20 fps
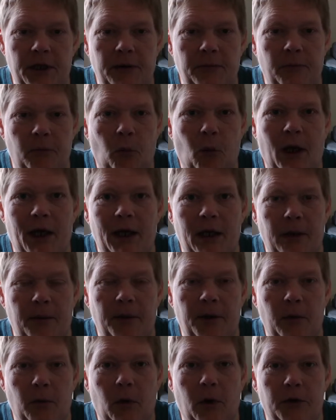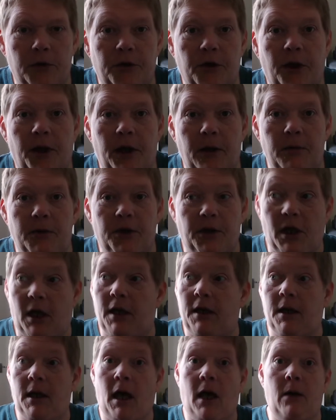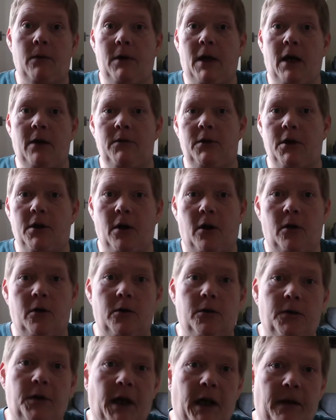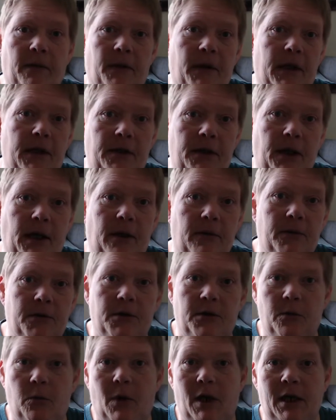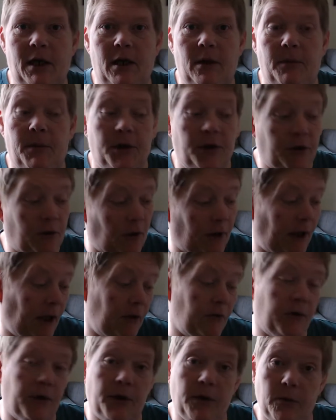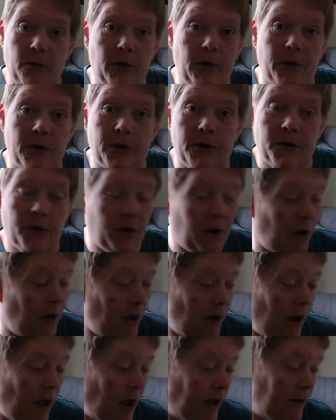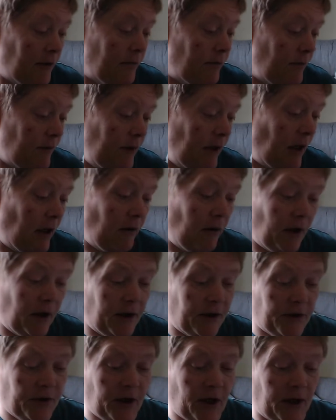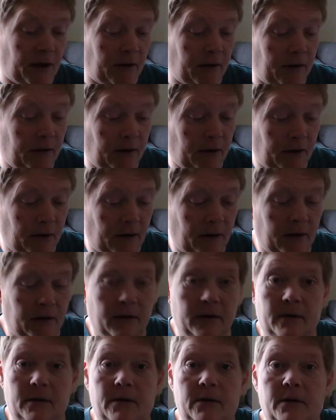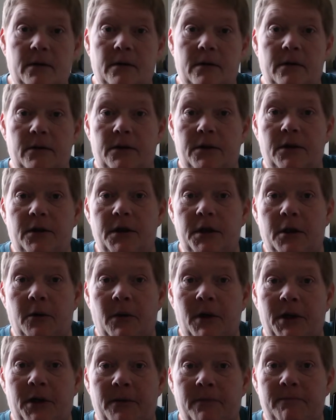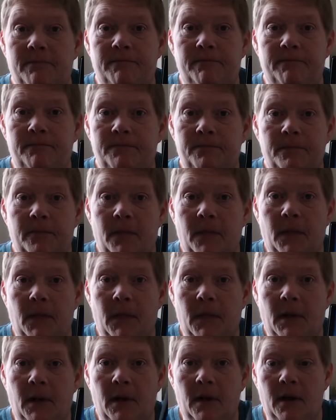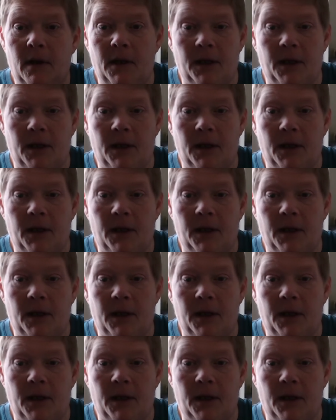weight limit was, and it was saying, no, you can't go down there, there's the weight limit. So I know that it works, and like I said, £30. and